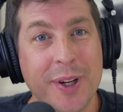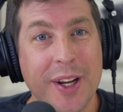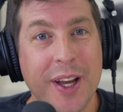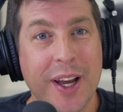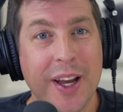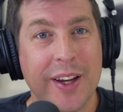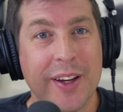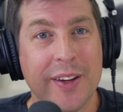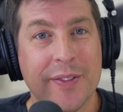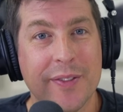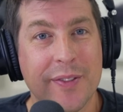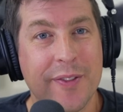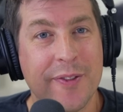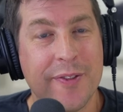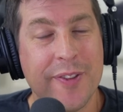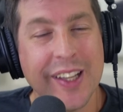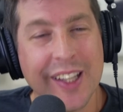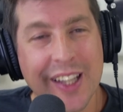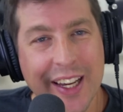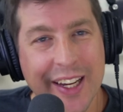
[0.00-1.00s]
I
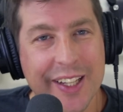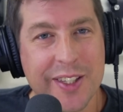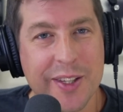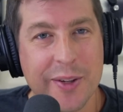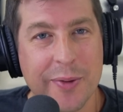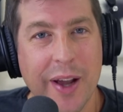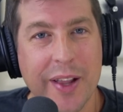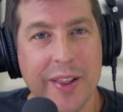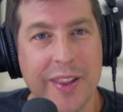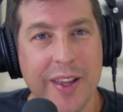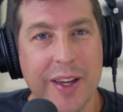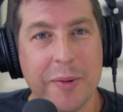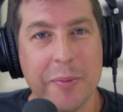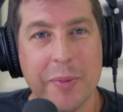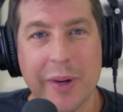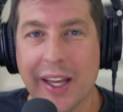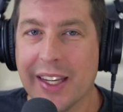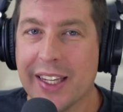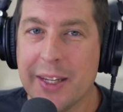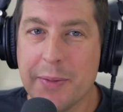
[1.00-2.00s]
feel like it's the right thing, but
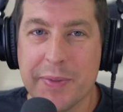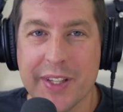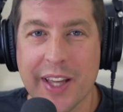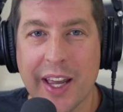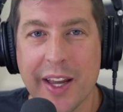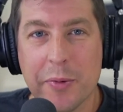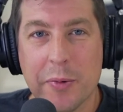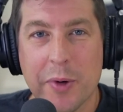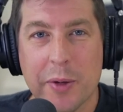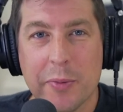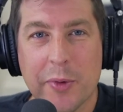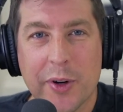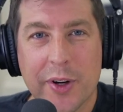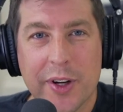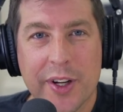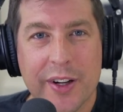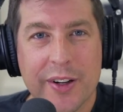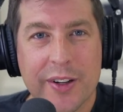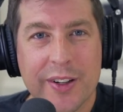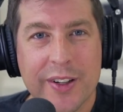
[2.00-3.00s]
I keep saying one more
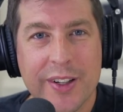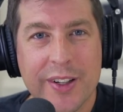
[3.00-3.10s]
year?